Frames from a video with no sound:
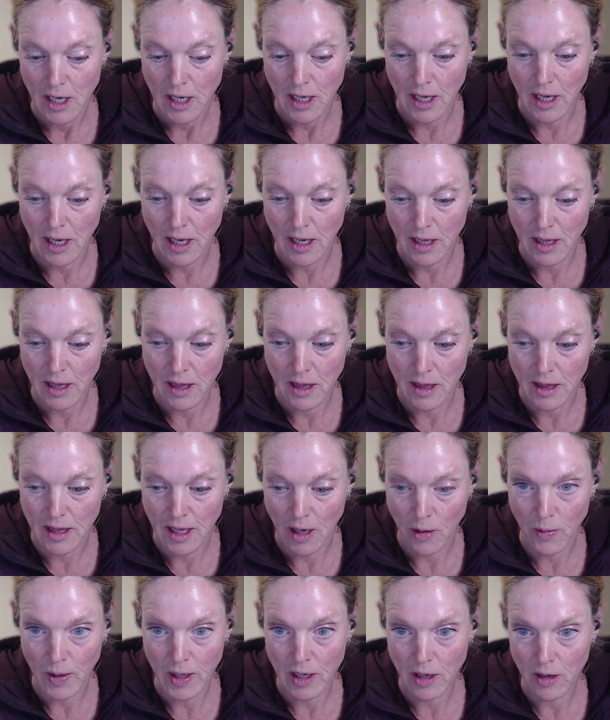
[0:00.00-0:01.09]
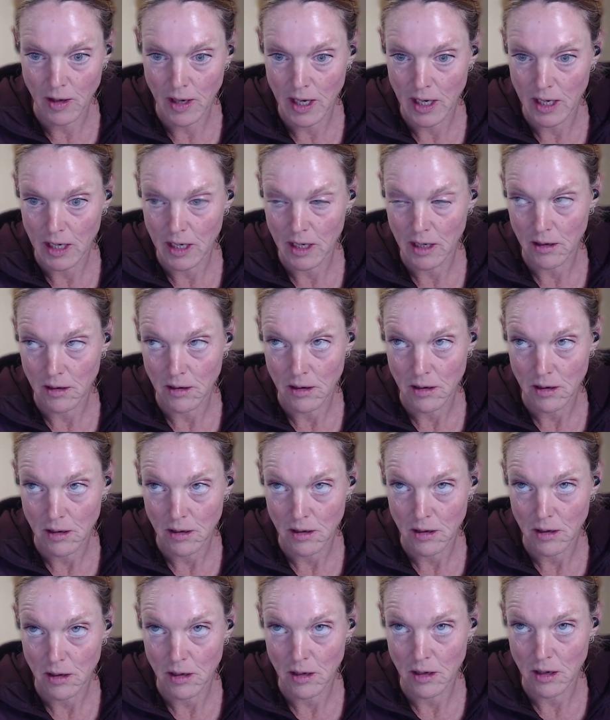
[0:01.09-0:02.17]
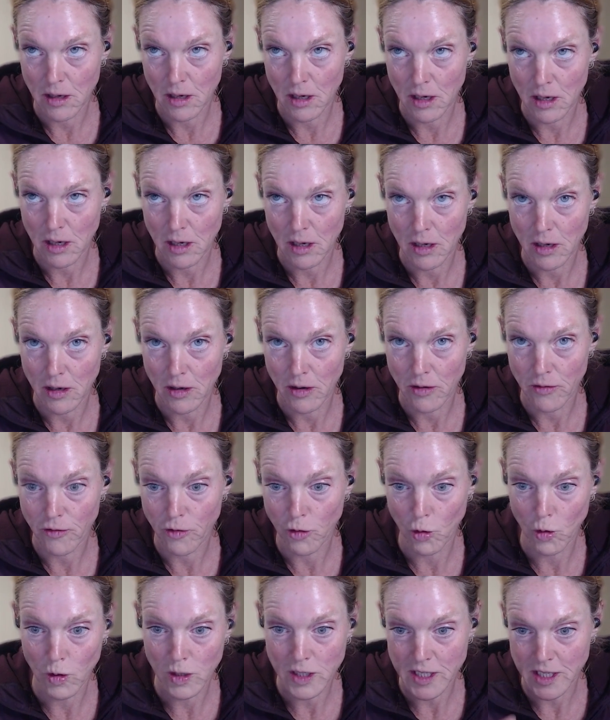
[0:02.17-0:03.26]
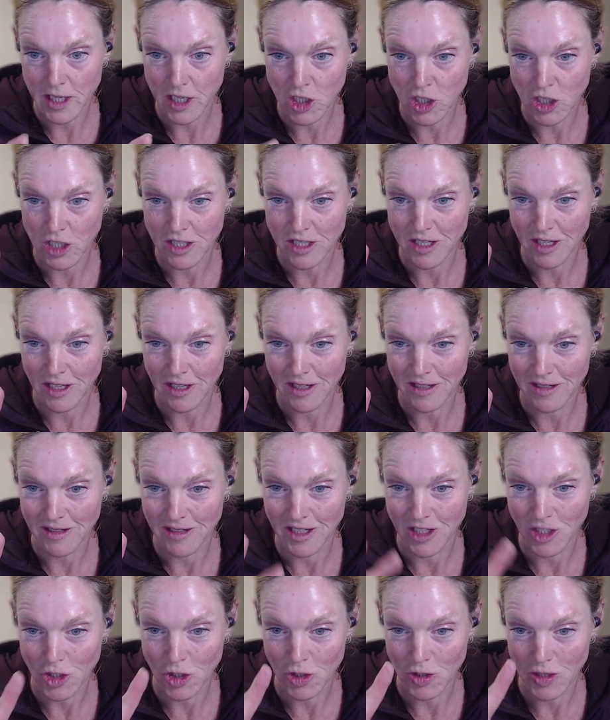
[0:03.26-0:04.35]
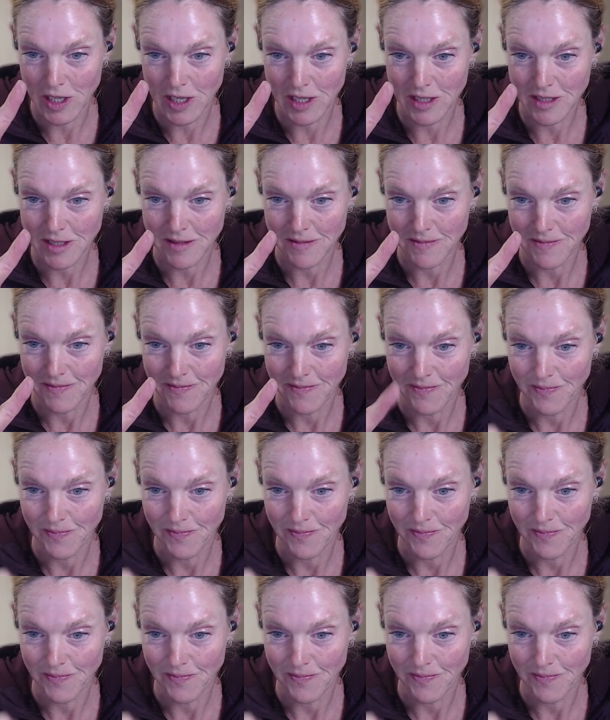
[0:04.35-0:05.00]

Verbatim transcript: And that way you're getting uh, four sessions done in two days.